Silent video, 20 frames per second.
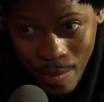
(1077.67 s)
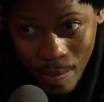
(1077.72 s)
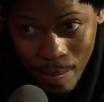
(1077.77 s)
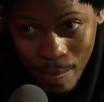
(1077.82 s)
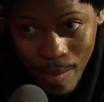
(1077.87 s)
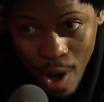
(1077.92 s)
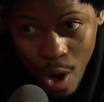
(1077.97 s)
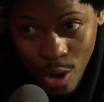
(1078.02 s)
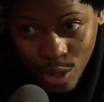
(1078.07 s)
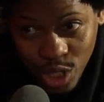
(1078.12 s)

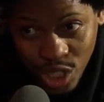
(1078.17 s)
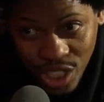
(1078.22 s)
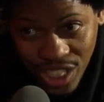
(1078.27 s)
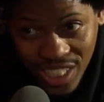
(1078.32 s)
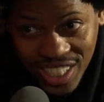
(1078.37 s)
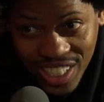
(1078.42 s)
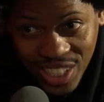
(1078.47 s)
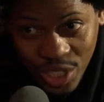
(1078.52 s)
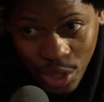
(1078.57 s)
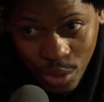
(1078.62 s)

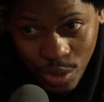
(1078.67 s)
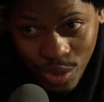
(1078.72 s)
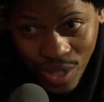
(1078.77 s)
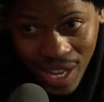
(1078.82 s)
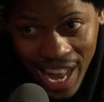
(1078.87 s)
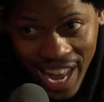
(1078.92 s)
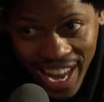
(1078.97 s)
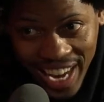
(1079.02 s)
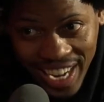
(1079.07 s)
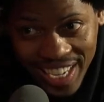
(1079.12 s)
motion to
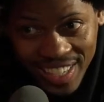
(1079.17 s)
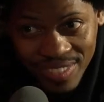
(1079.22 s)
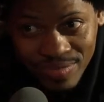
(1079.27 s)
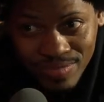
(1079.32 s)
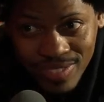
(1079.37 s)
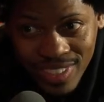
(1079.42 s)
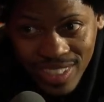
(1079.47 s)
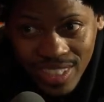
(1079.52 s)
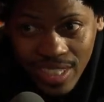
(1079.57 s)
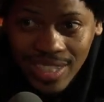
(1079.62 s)
like
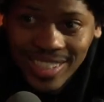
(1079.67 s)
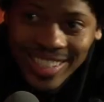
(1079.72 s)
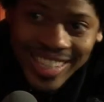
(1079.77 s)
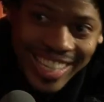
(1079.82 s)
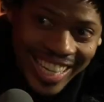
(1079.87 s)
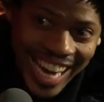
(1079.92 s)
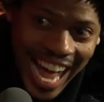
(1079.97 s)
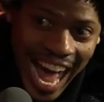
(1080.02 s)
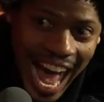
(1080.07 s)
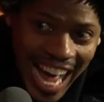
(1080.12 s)

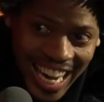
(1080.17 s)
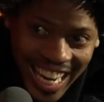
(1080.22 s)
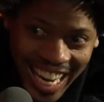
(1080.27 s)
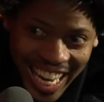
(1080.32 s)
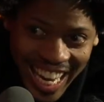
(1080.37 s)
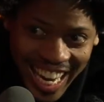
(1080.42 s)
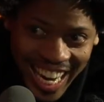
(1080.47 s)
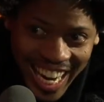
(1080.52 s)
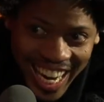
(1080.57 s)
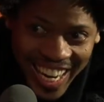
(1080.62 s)
get out of
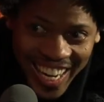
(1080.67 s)
here.